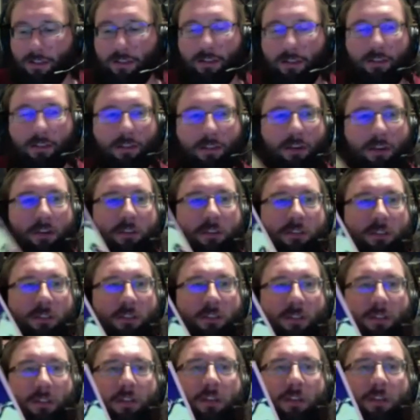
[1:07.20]
There's
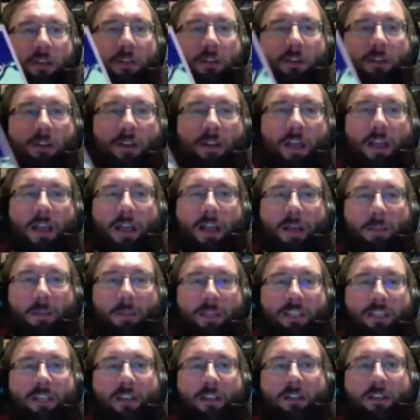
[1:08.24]

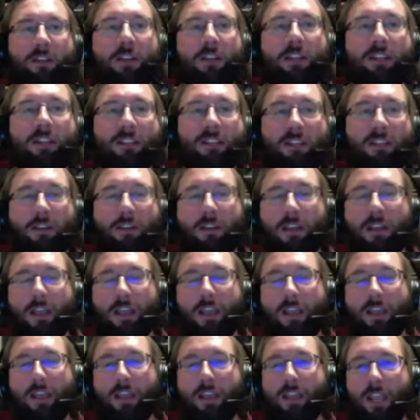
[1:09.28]
basically, it's
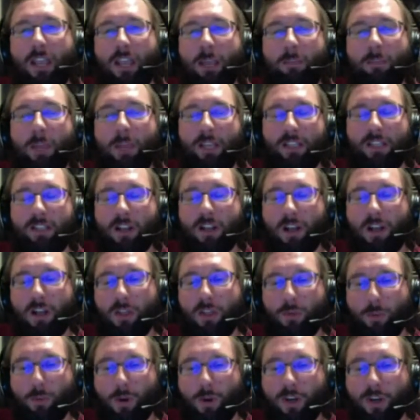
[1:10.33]
a game based on the
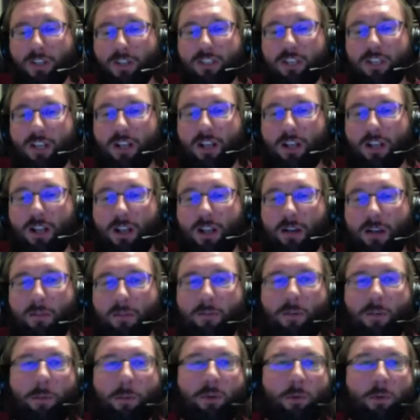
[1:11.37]
works of
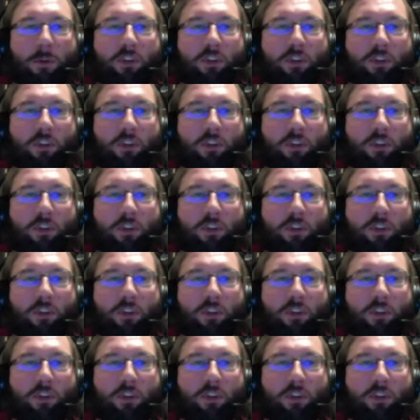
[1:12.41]
Robert W.